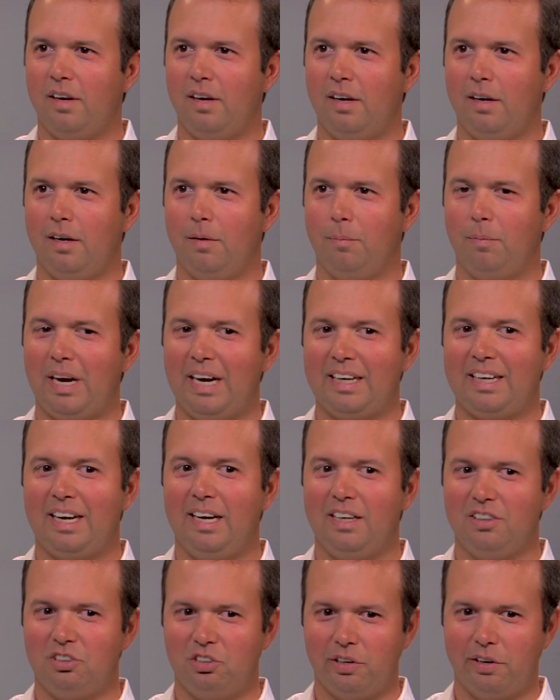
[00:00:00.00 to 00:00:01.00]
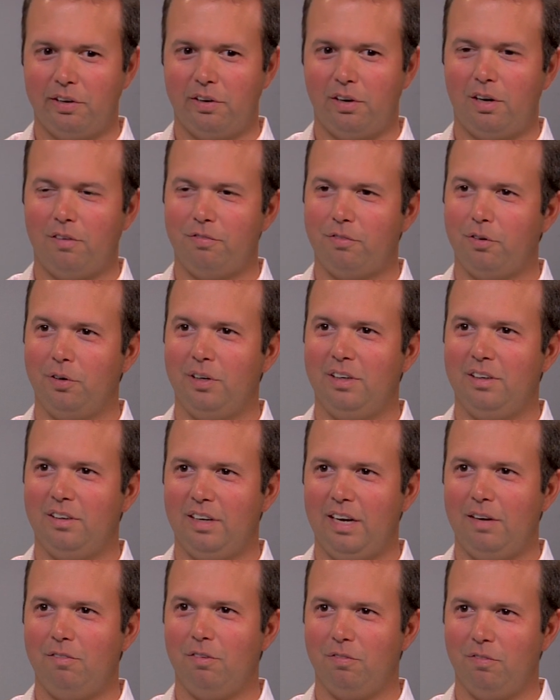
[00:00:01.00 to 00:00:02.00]
I can shut it off during
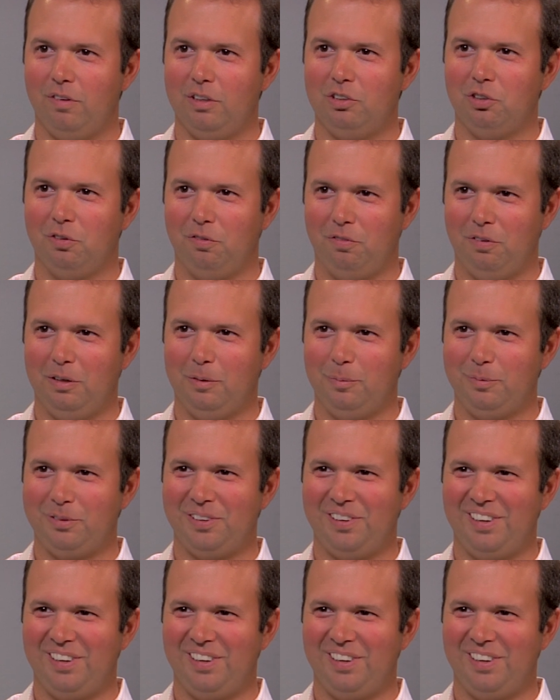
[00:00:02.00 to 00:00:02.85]
David Fincher films.